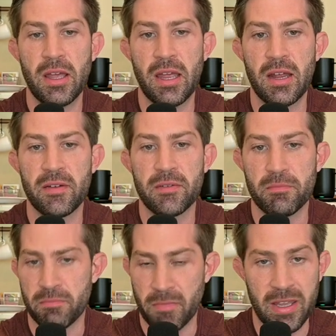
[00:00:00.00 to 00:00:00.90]
And
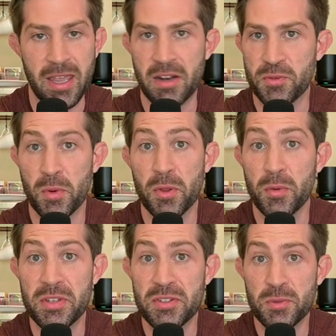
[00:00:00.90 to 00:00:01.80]
again, it's one of the
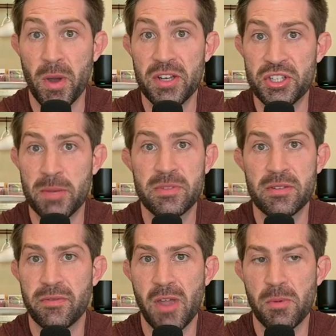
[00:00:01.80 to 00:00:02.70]
reasons why gyms
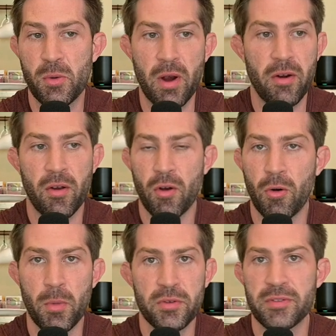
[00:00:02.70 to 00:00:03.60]
in February are
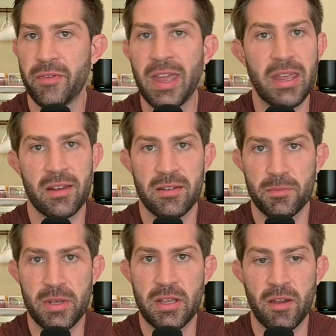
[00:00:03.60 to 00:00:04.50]
almost vacant
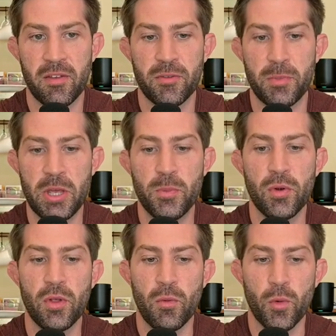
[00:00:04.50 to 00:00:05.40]
because
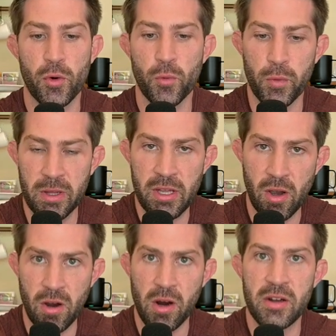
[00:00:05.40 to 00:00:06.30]
people work really
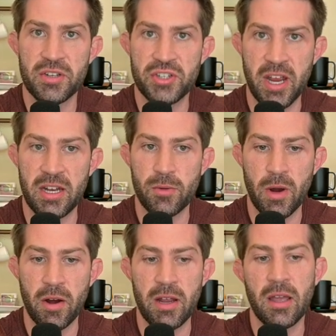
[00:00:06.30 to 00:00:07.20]
hard in
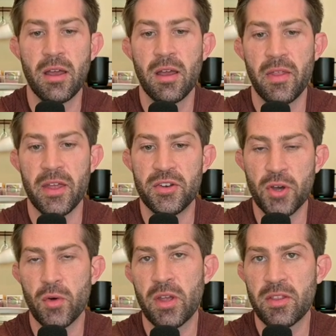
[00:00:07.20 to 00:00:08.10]
January. They
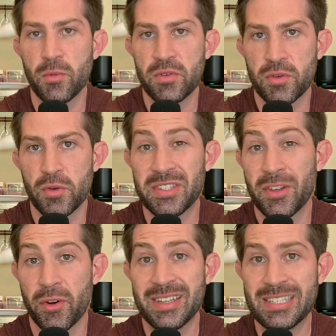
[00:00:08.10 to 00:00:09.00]
don't get the results
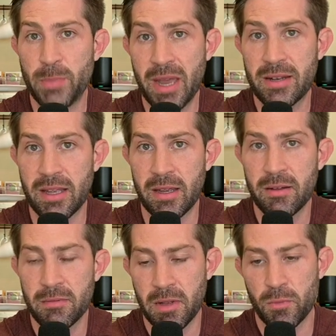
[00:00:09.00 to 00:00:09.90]
they're
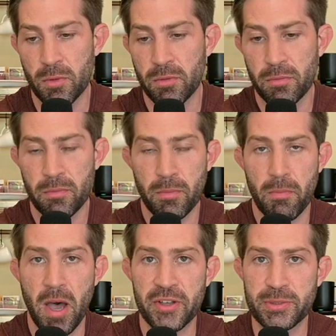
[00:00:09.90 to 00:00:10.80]
expecting. And we'll
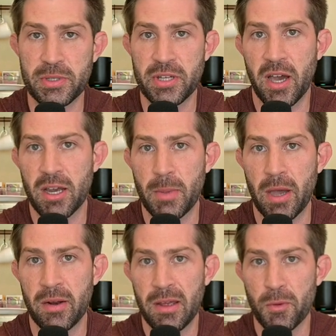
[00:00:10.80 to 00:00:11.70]
possibly talk
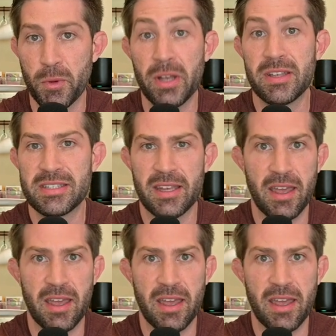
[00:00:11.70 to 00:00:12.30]
about realistic